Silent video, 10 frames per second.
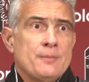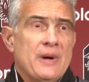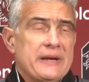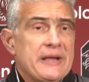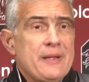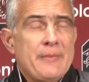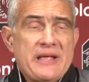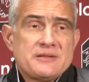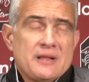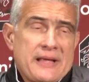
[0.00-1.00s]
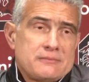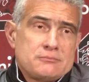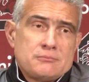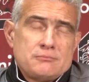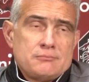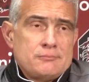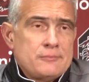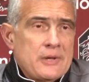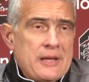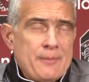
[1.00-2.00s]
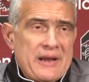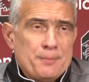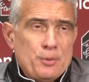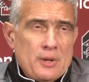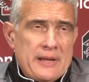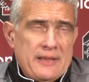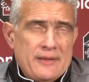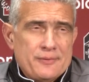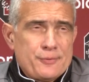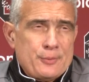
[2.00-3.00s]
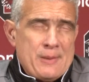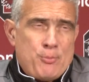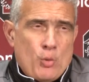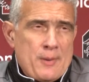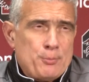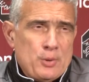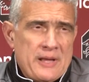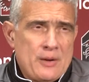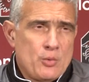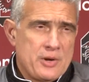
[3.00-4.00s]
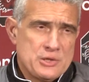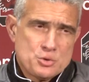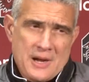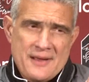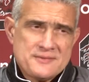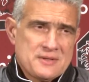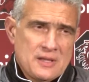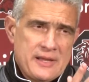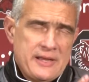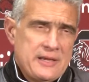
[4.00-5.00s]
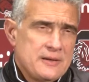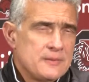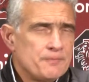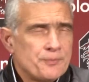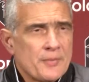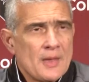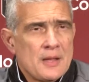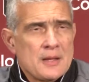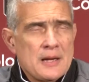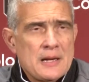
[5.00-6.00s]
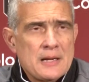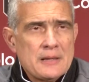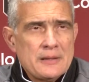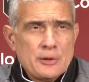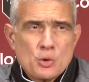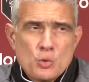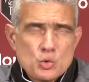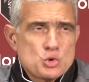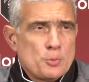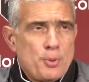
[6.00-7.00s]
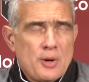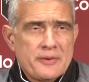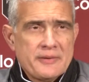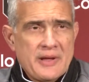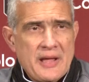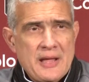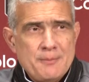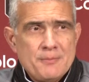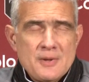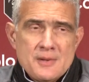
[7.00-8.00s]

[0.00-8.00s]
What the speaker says: But he made a play, that 3-point play where he drives the lane in a crucial part of the game.